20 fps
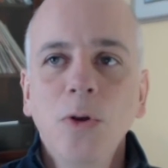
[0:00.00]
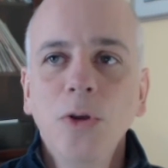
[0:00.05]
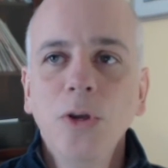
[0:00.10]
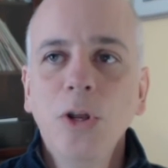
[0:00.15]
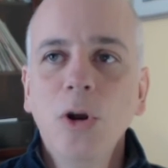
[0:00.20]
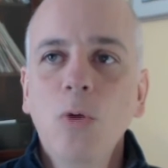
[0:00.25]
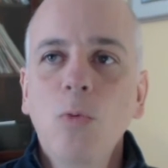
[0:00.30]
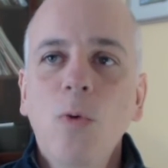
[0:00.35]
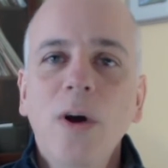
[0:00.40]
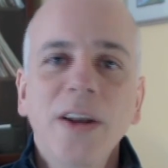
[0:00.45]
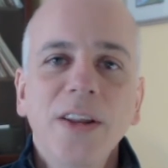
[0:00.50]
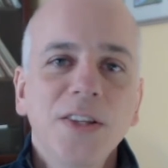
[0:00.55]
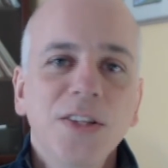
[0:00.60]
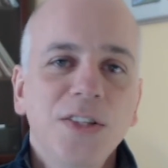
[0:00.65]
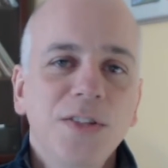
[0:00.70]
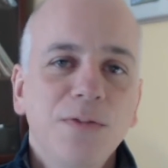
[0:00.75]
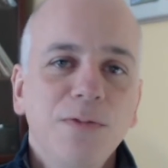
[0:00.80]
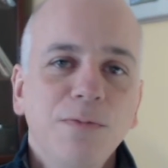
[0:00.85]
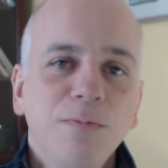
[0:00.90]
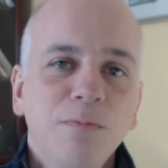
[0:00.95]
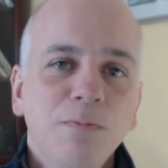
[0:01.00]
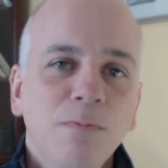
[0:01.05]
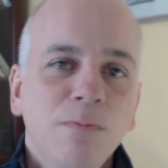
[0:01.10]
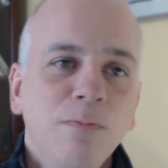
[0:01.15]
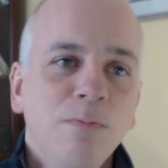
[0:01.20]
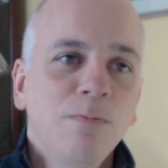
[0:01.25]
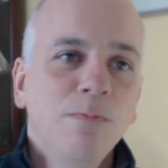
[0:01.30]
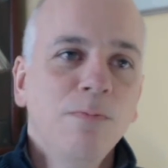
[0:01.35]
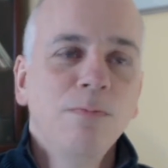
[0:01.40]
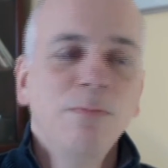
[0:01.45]
you know one is
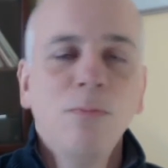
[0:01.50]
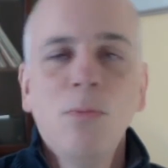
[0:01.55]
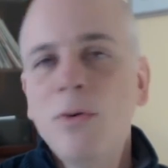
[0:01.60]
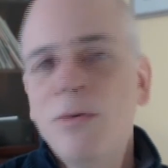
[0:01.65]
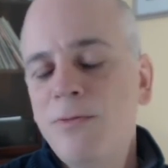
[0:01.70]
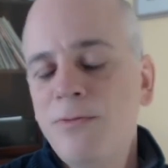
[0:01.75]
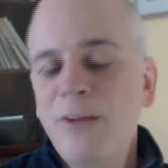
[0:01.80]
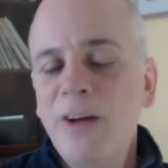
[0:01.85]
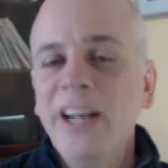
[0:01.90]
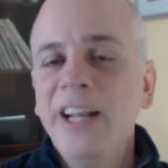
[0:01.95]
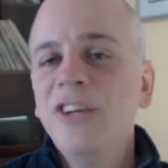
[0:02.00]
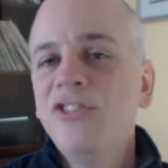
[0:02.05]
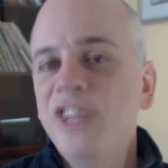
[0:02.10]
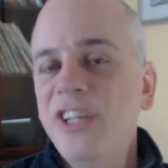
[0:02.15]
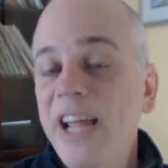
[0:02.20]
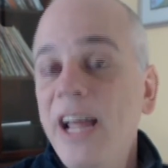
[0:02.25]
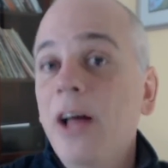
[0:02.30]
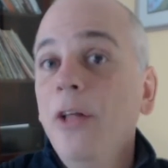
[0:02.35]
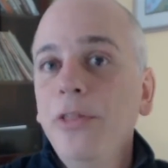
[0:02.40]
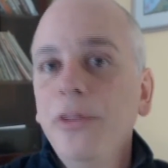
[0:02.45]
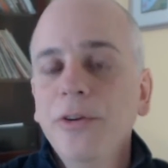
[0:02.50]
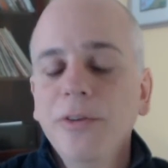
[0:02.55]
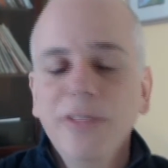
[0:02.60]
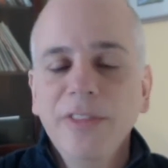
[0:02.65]
more financially healthier